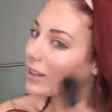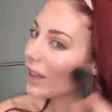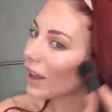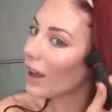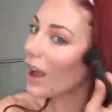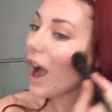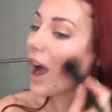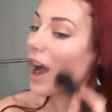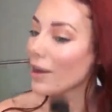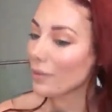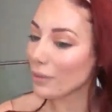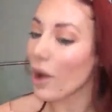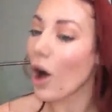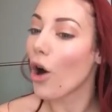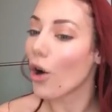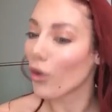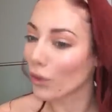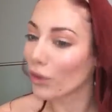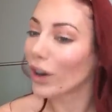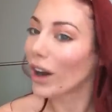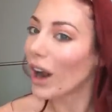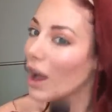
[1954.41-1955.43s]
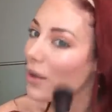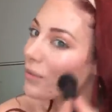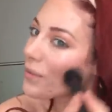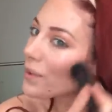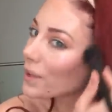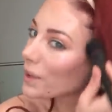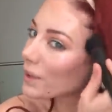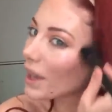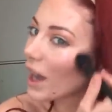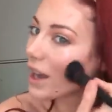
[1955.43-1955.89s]
I'm
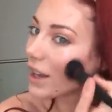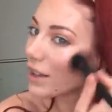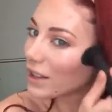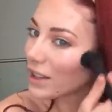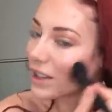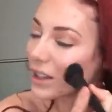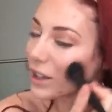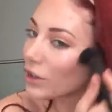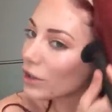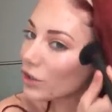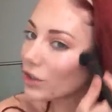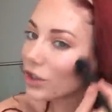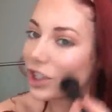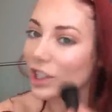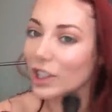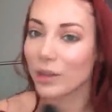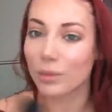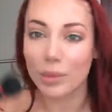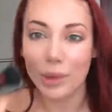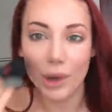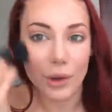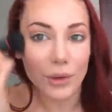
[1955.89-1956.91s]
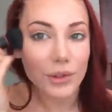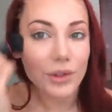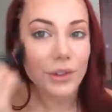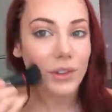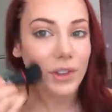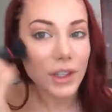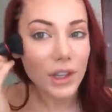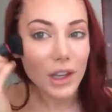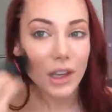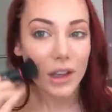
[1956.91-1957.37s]
overemphasizing these cheekbones
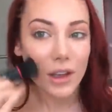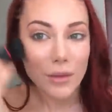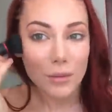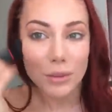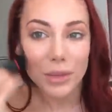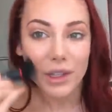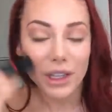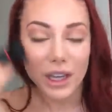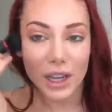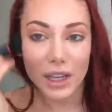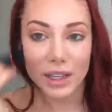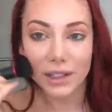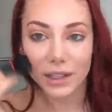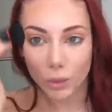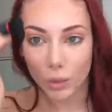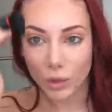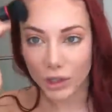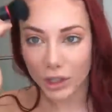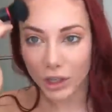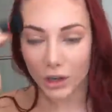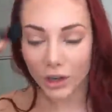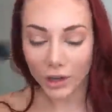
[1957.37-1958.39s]
because when you're,